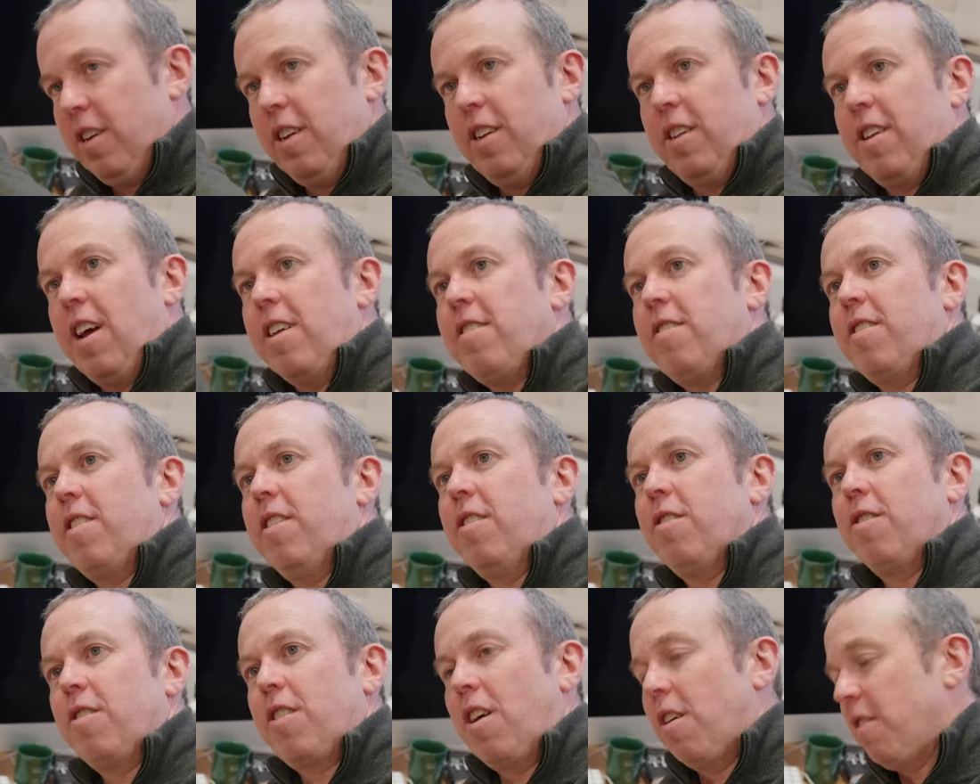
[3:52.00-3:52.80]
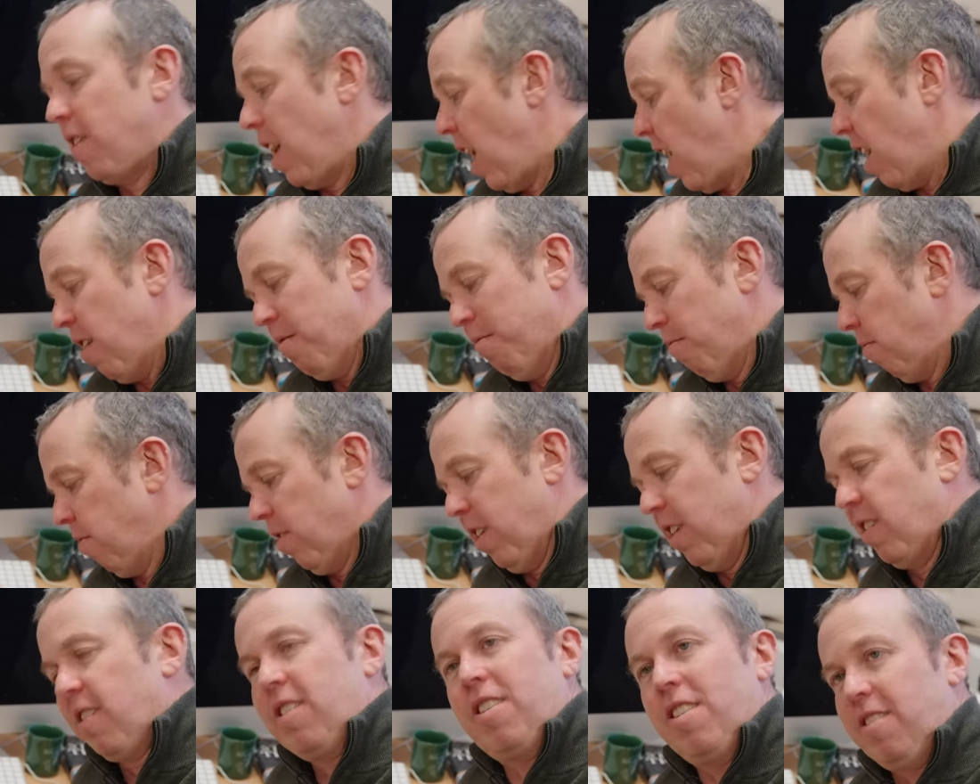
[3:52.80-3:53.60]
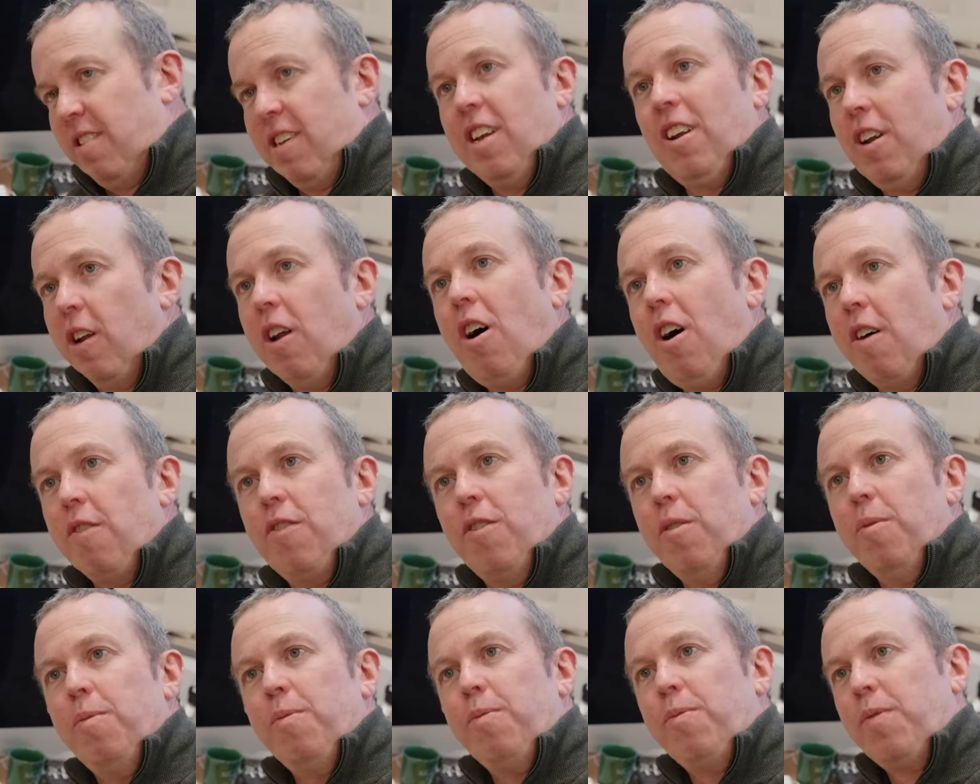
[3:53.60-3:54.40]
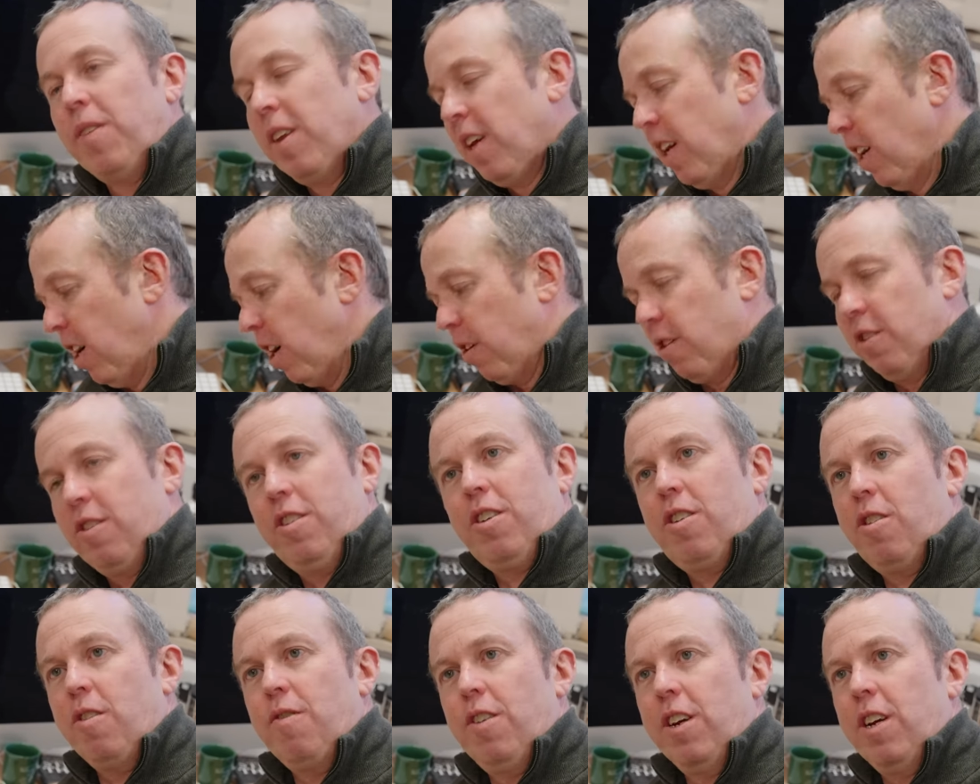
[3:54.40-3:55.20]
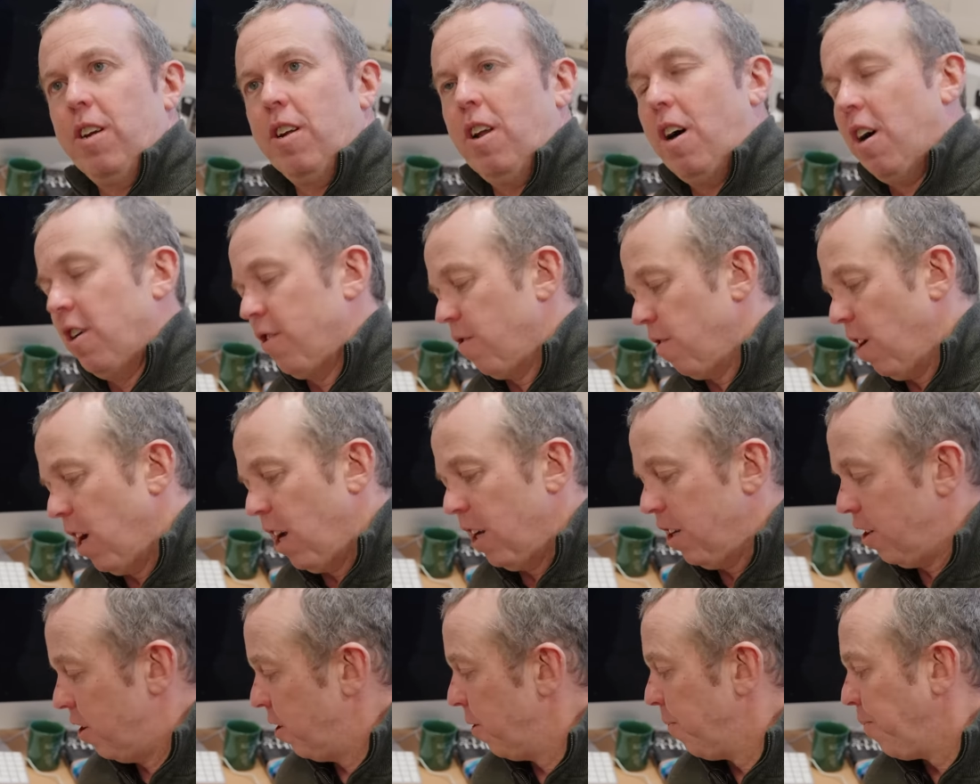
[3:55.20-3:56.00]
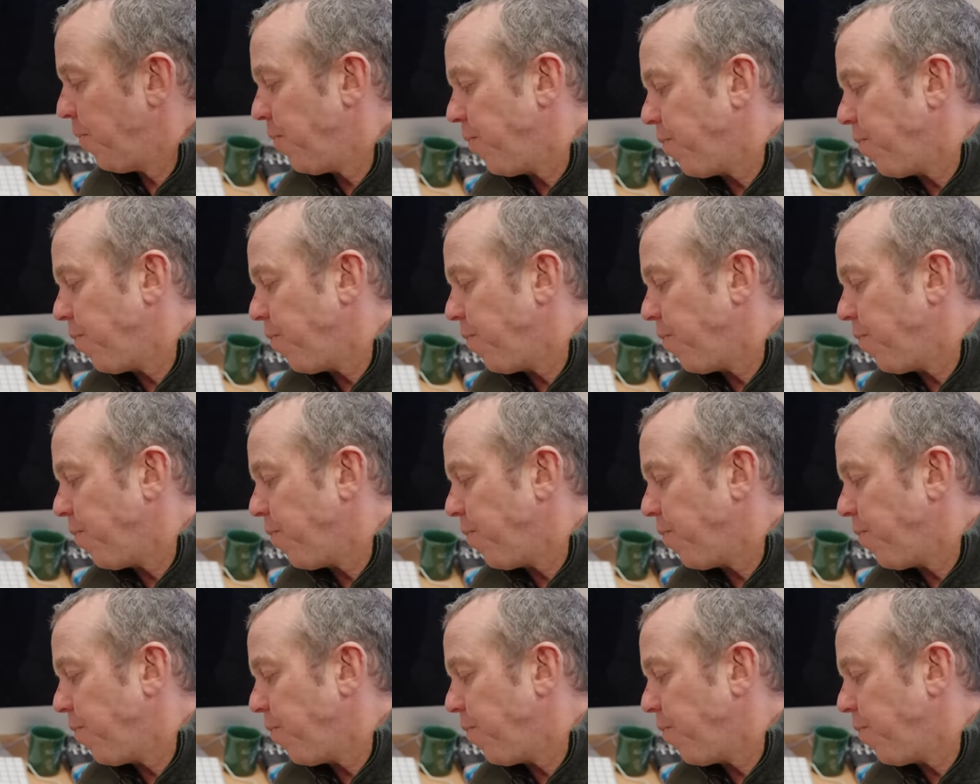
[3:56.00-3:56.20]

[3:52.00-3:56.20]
density does go down, there's still a lot of them because you're covering a large range.